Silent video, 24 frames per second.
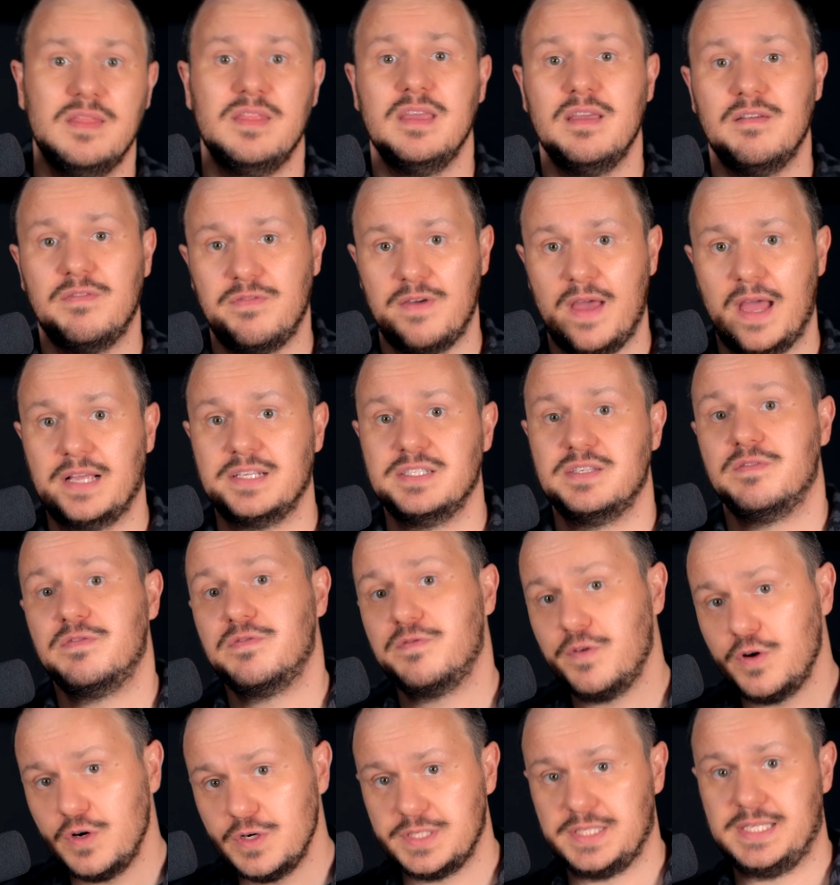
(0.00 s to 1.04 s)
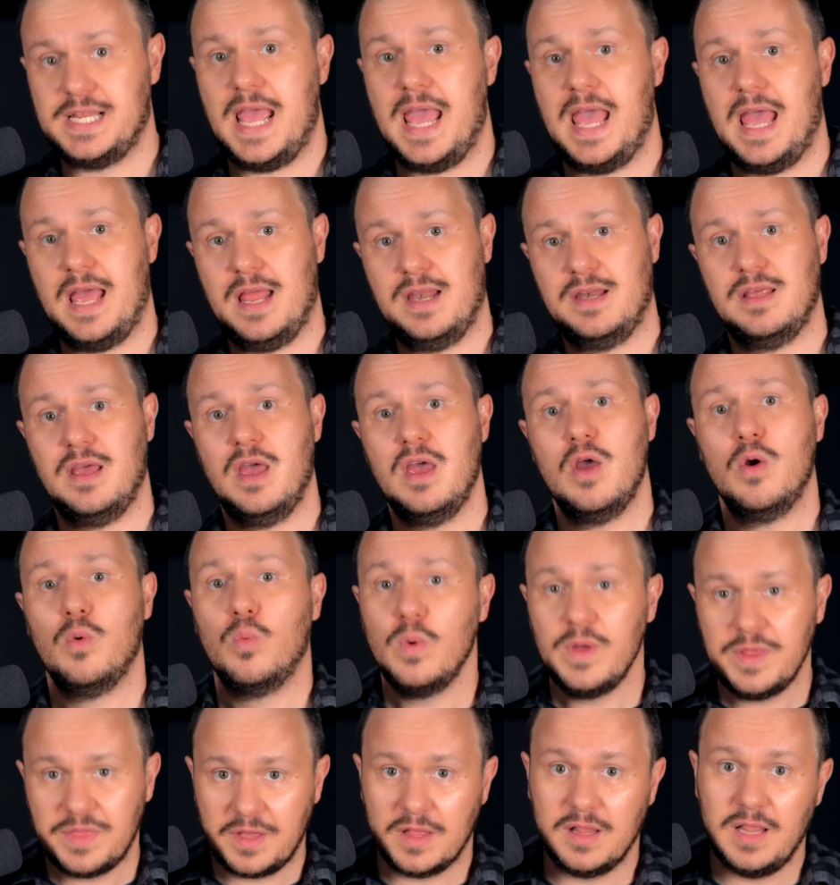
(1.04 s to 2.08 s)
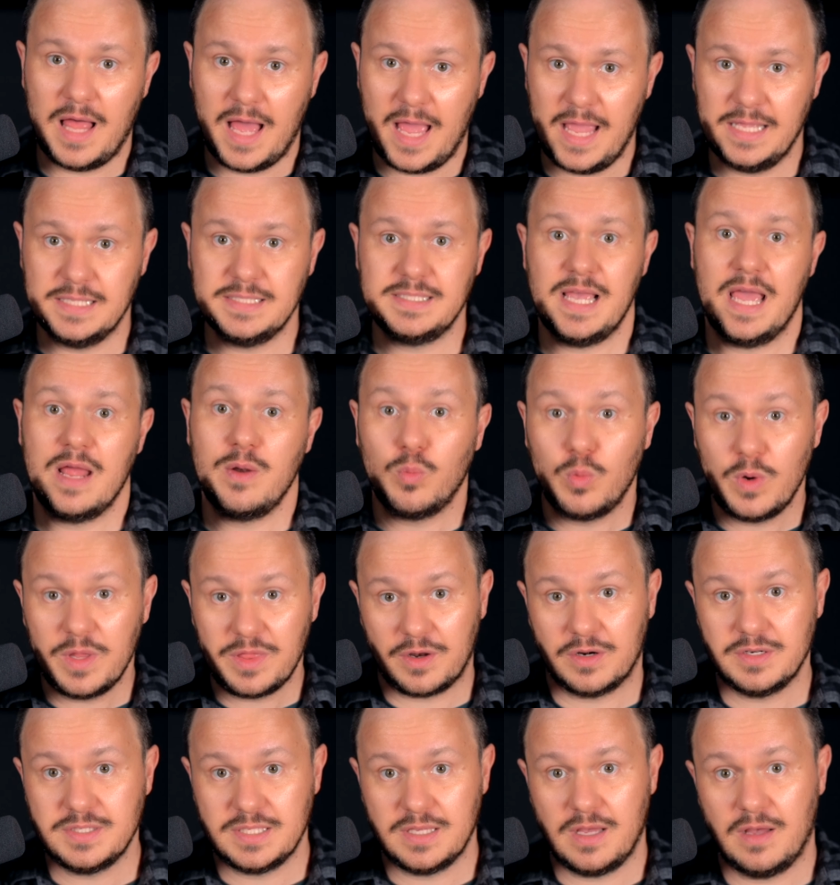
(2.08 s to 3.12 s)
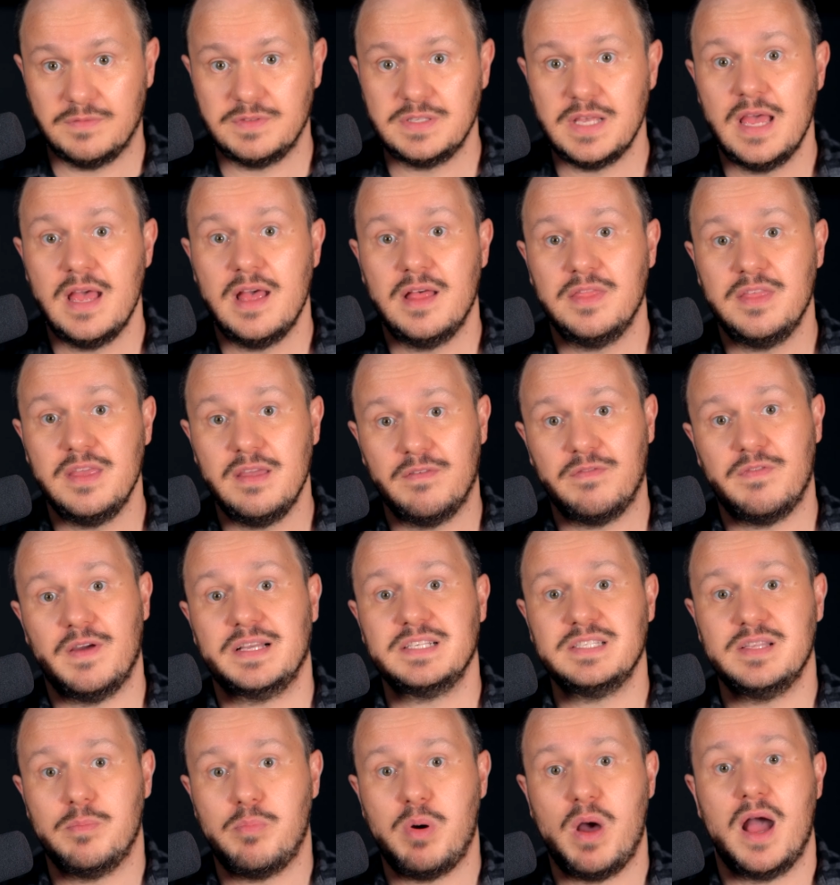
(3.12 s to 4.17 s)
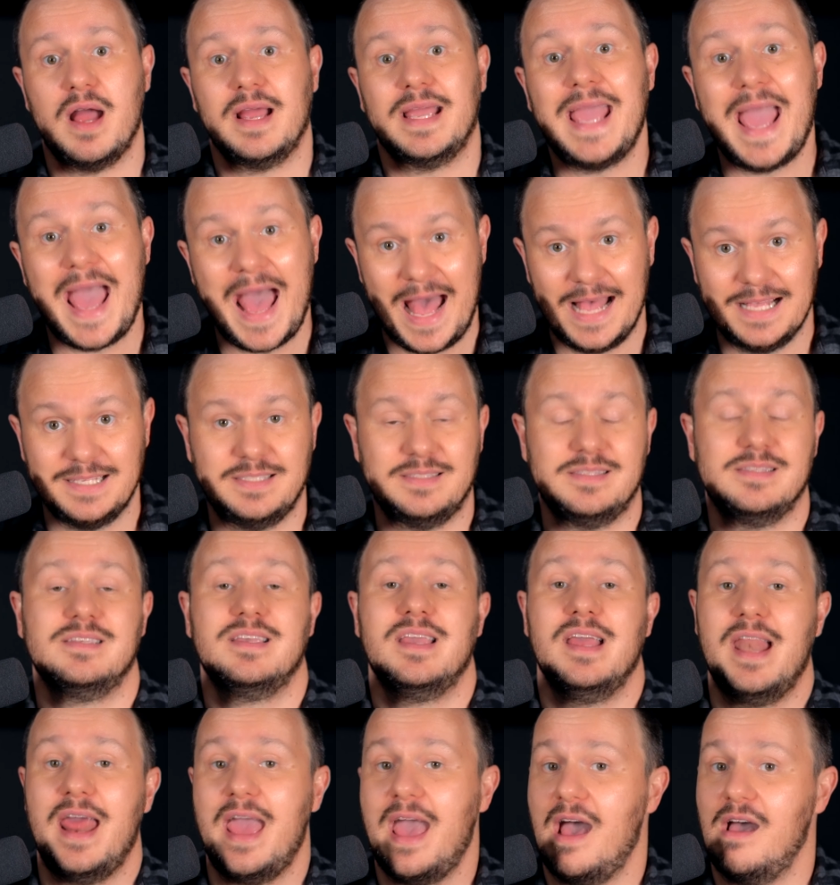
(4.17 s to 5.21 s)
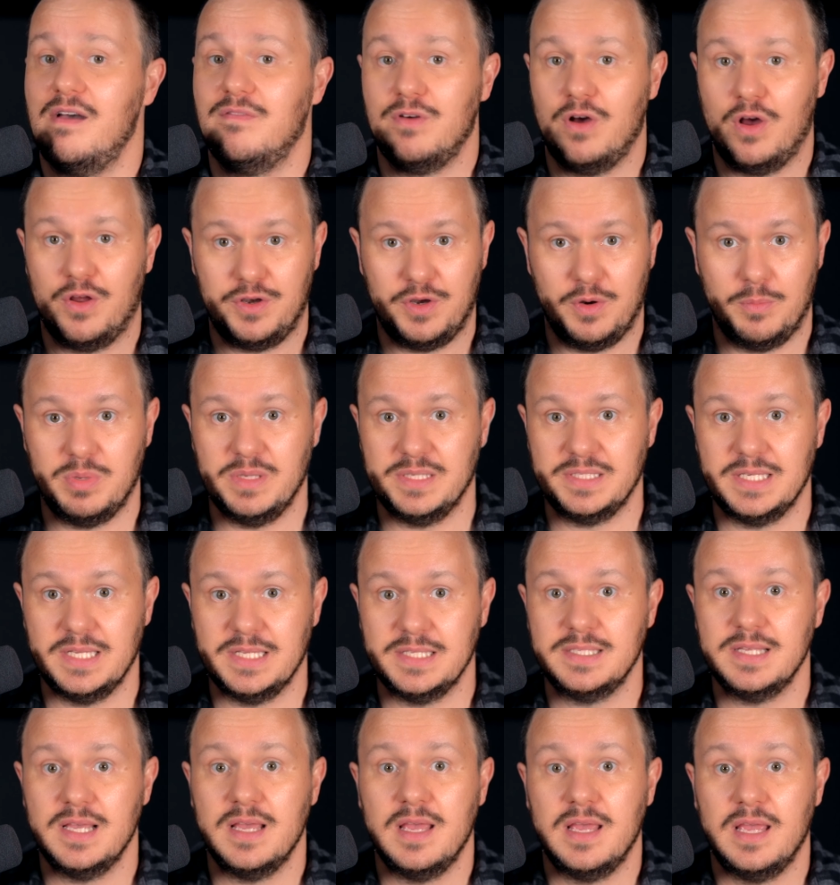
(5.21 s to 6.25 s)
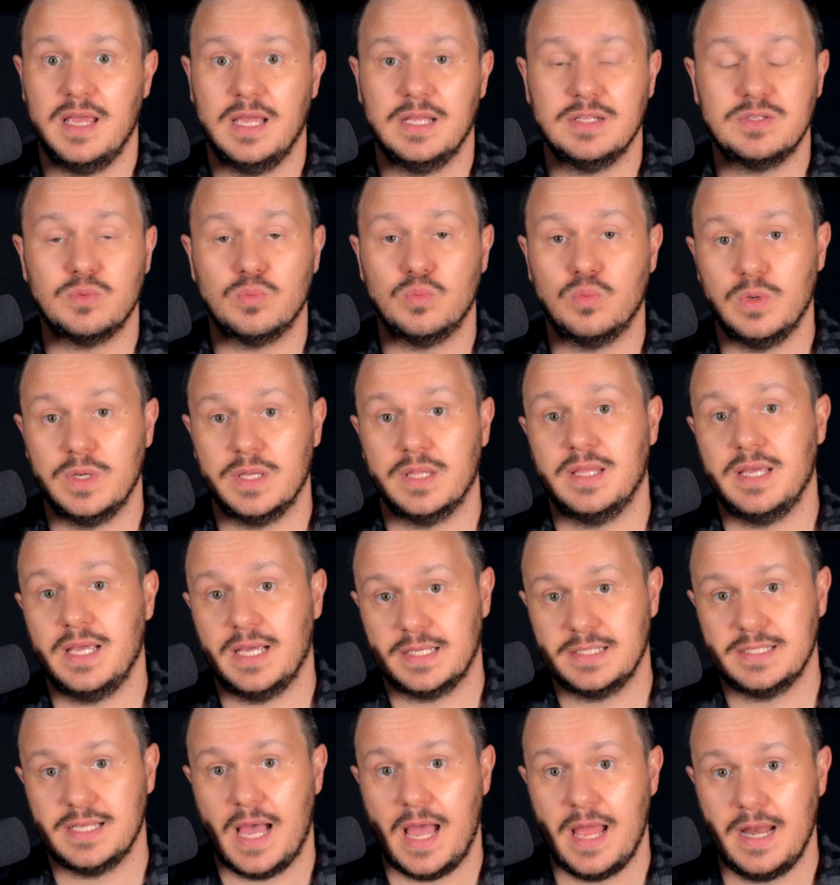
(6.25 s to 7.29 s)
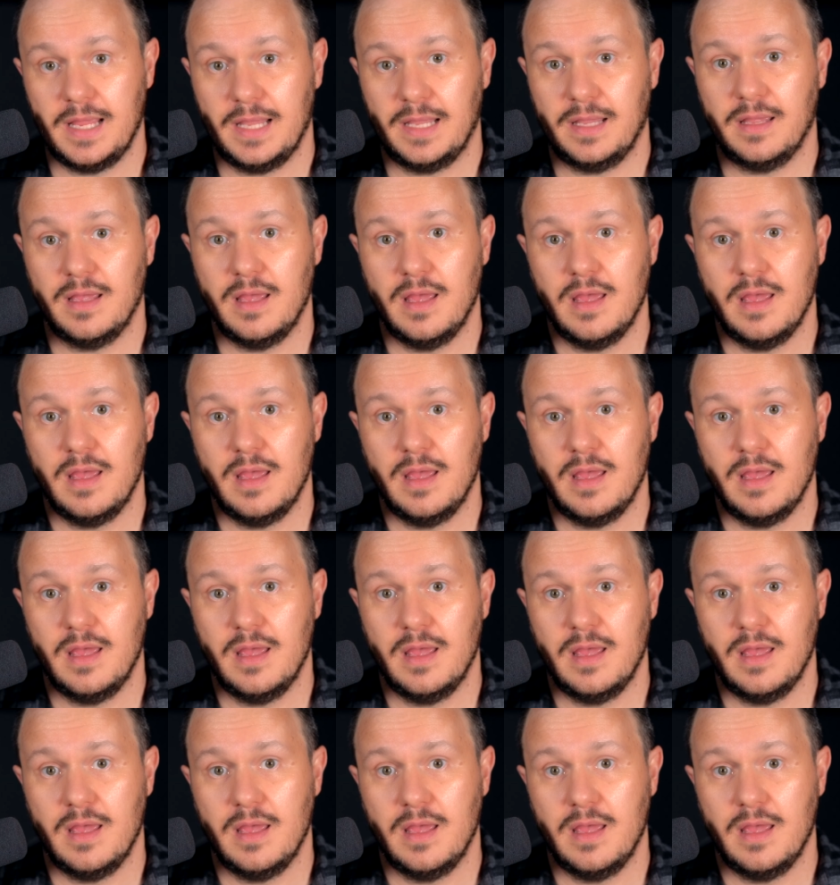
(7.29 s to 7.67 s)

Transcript: the effects firsthand with clients and with ourselves, the effects that podcasts can have on your business. It's really exciting.